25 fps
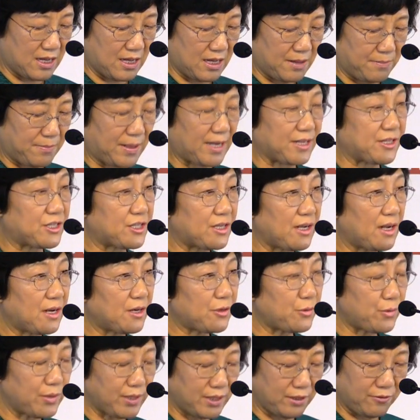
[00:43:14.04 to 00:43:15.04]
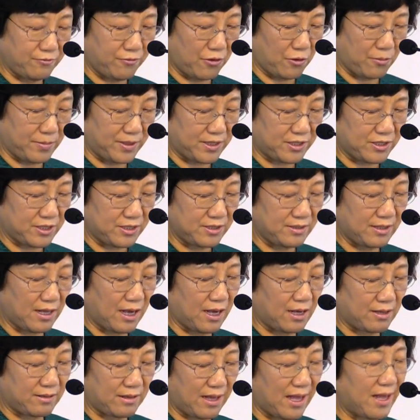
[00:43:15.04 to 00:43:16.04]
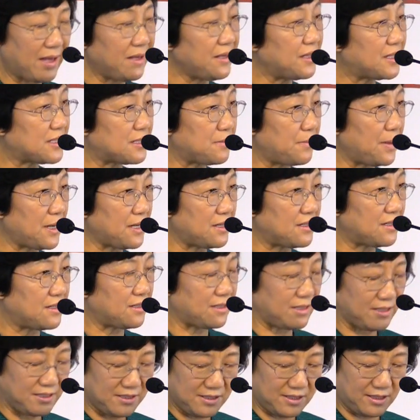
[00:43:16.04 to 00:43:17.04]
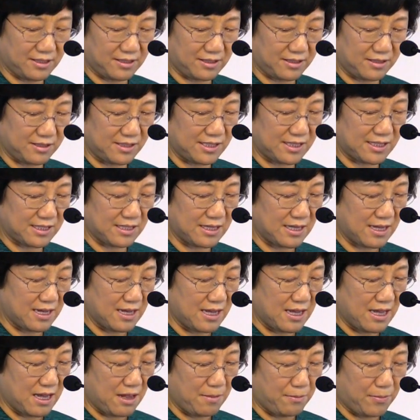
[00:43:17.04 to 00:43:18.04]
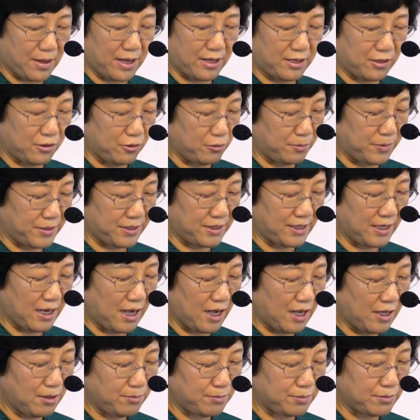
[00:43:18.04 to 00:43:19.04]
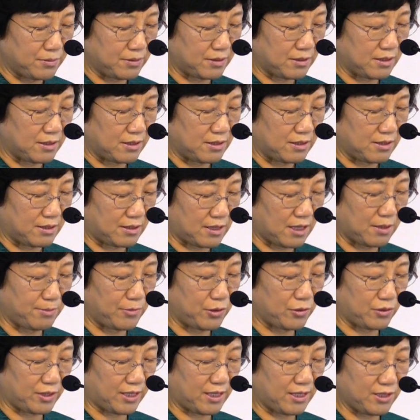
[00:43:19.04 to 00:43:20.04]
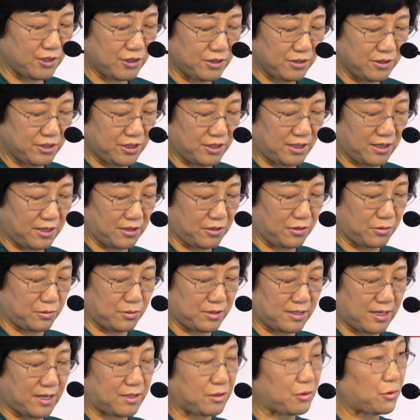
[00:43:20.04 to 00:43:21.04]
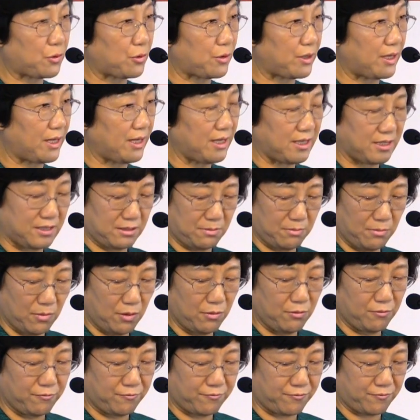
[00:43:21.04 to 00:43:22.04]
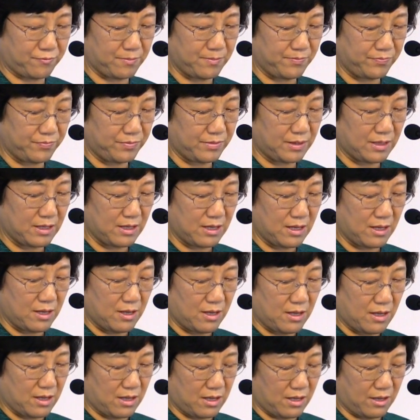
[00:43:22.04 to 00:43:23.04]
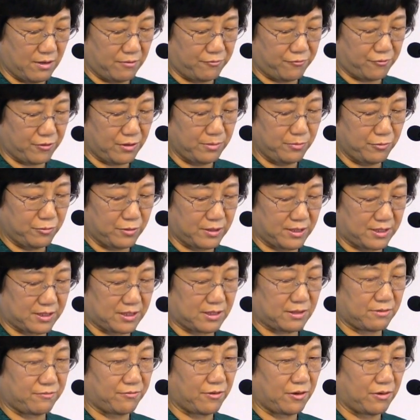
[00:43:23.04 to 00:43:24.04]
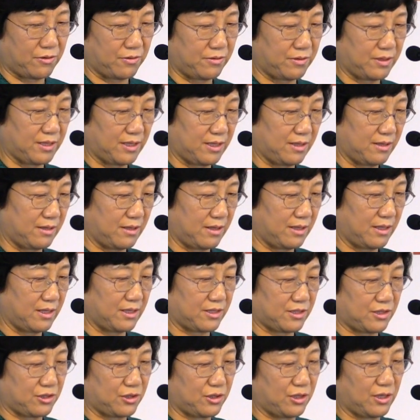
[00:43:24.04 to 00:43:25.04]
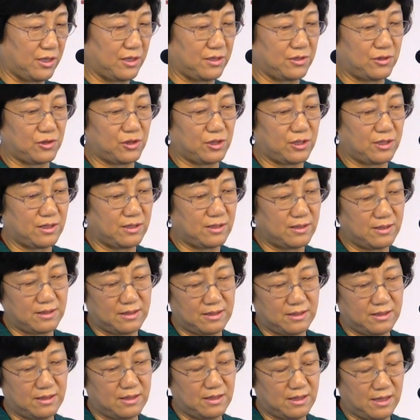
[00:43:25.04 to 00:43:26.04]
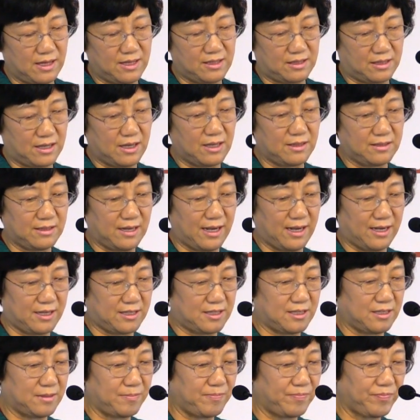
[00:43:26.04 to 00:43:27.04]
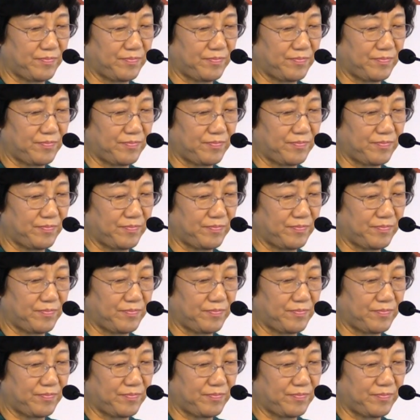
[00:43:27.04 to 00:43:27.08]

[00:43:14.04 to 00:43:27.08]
by sharing information on unexpected incidents, by opening up communication channels and create more frameworks for exchange and contact.